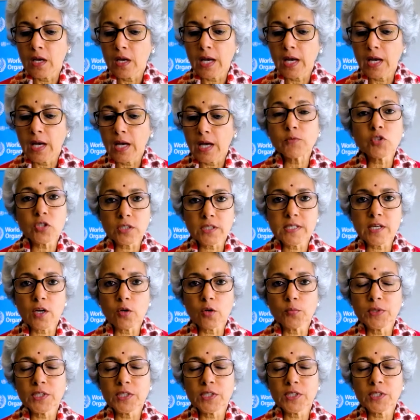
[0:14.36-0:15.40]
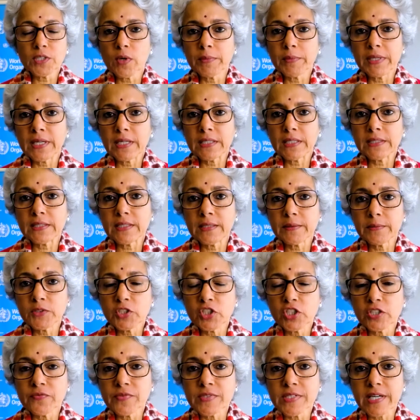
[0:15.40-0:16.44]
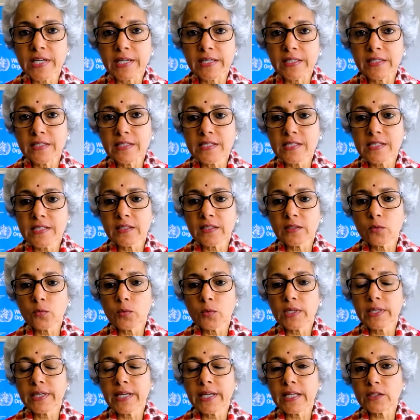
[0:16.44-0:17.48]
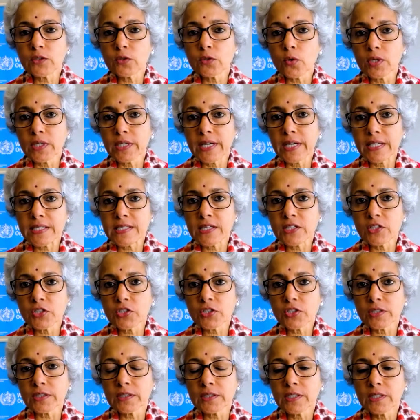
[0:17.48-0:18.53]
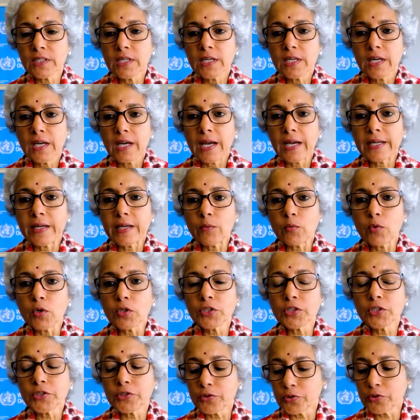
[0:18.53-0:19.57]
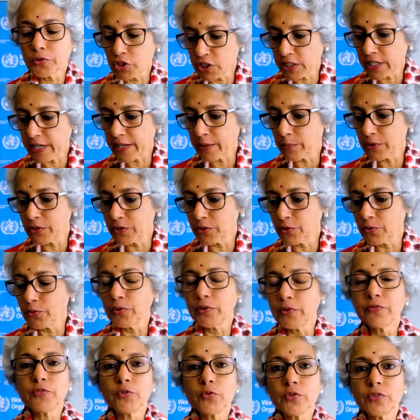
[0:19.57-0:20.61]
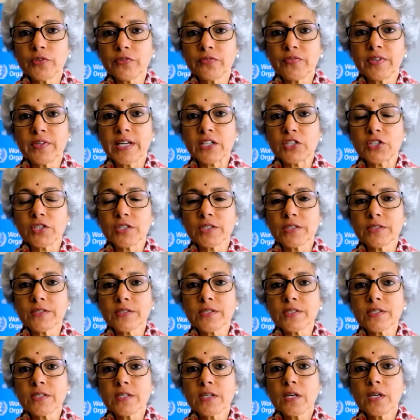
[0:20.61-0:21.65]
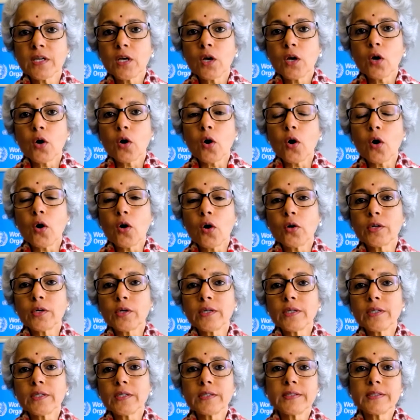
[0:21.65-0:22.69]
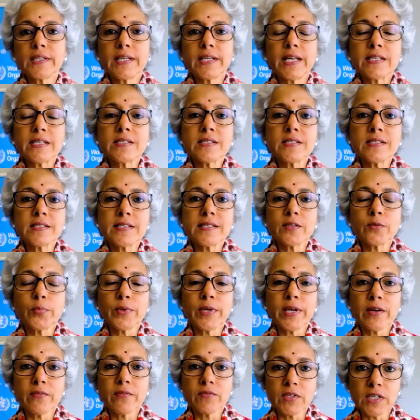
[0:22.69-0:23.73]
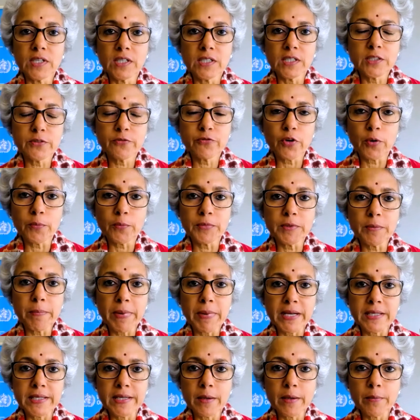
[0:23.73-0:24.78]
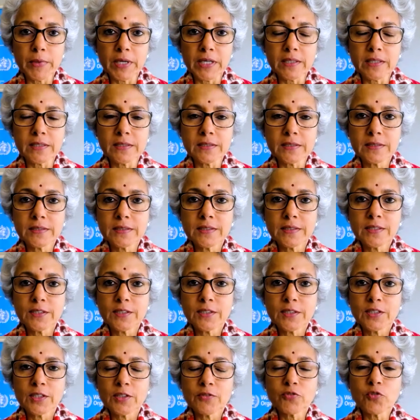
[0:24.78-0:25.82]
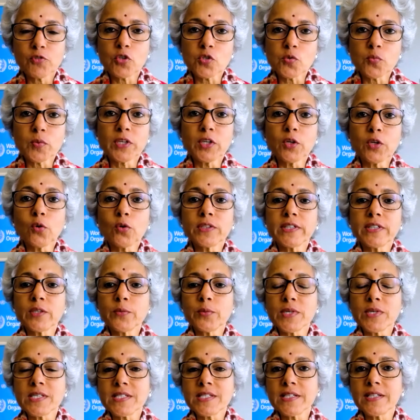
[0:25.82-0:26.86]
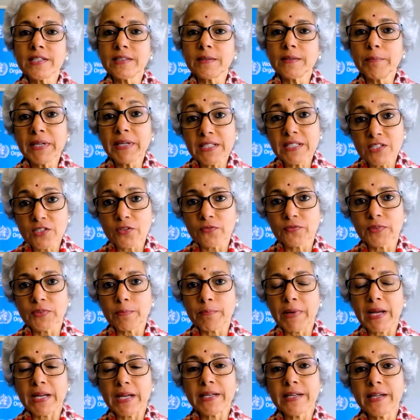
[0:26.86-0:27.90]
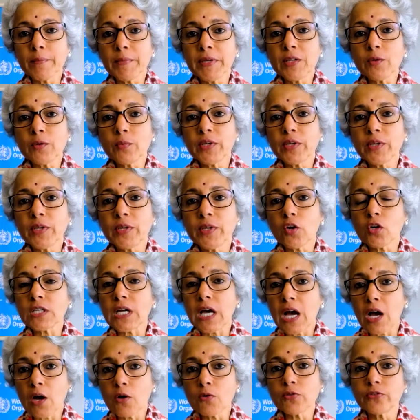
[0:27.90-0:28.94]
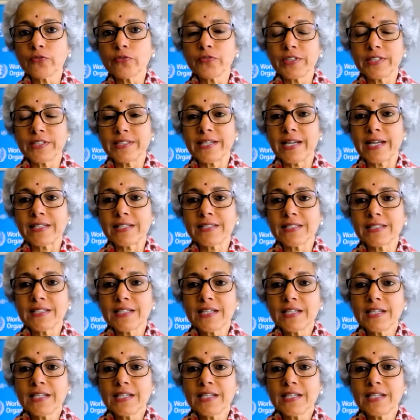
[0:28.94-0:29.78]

I'm Dr. Soumya Swaminathan, a Chief Scientist at the World Health Organization, and I wanted to share with you a few reflections on the lessons that we have learned from the pandemic. Of course, we know that we're still in the midst of the pandemic, we are not out of it yet,